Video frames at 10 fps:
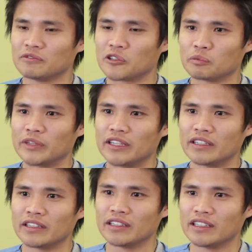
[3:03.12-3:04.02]
for me.
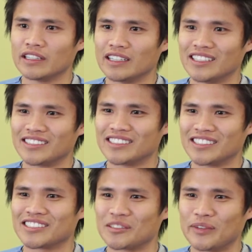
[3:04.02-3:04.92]
It's
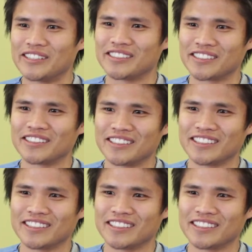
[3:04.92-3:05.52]
just amazing.